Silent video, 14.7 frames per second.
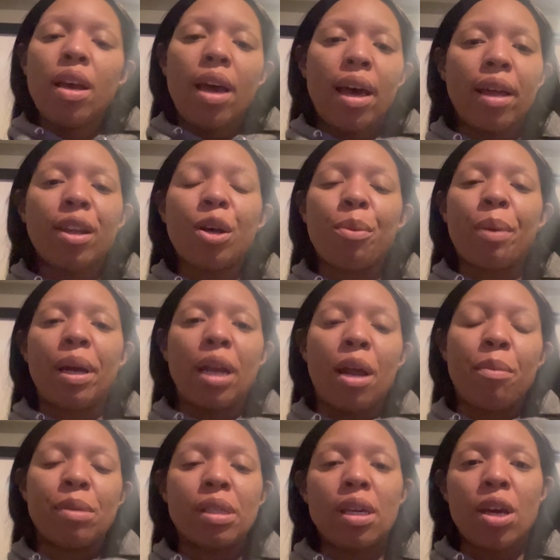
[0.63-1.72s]
Hello, my
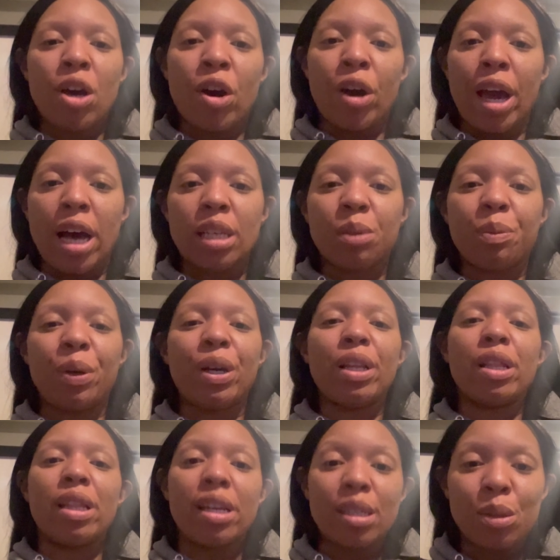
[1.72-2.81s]
name is Kiara Gasper,
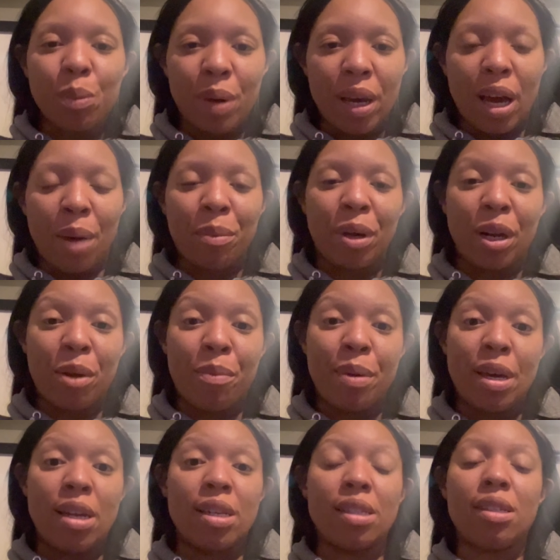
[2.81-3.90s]
and this week I'm going to
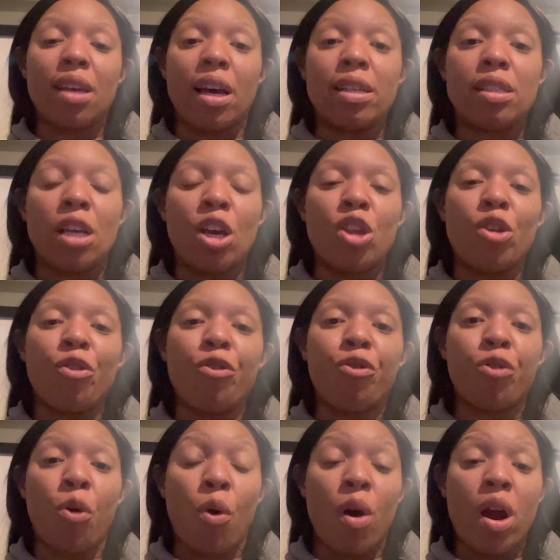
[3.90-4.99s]
be discussing the
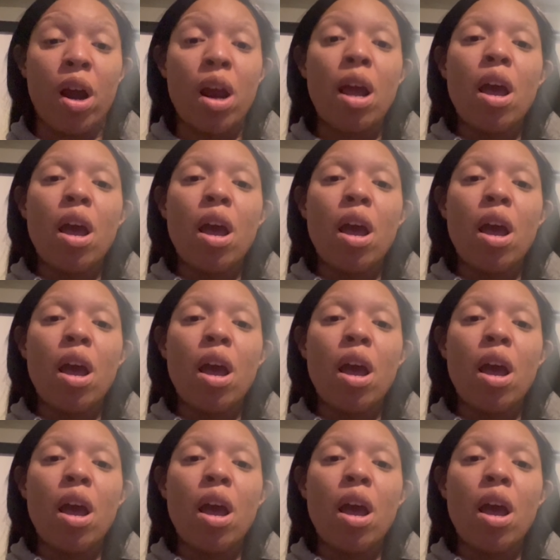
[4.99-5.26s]
4